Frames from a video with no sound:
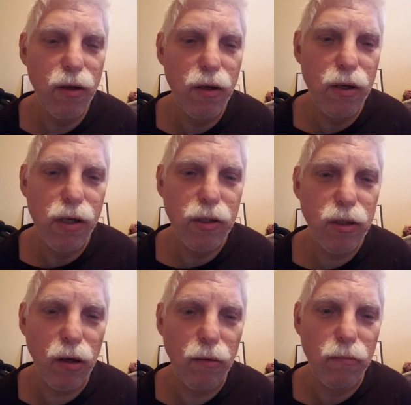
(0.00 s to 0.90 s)

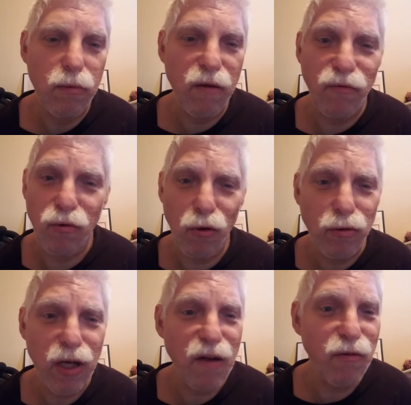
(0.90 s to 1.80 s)
So, if you don't
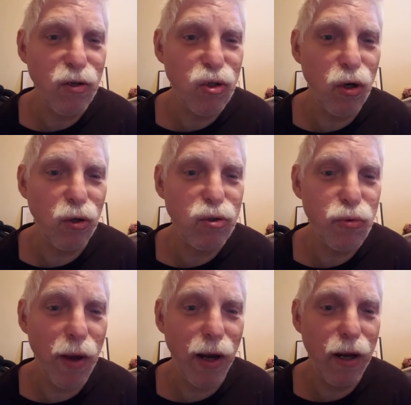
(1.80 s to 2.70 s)
have your journals
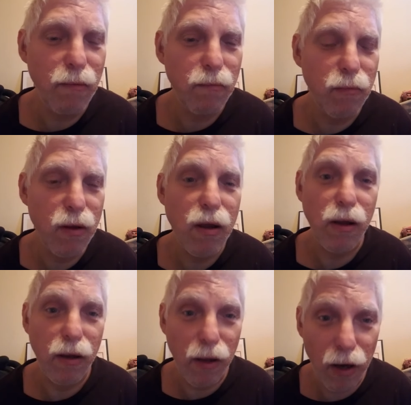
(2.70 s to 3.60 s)
ready,
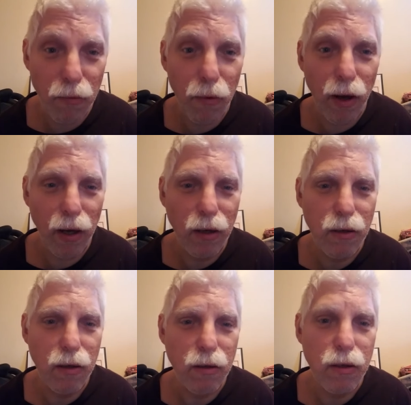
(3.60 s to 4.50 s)
get it ready.
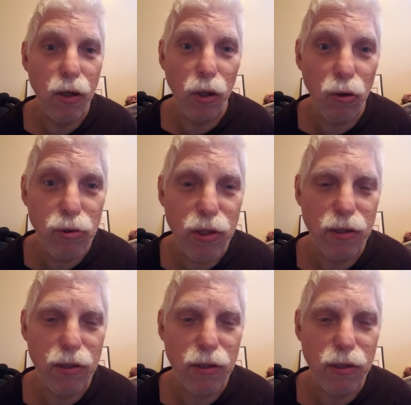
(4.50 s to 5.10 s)
Use it.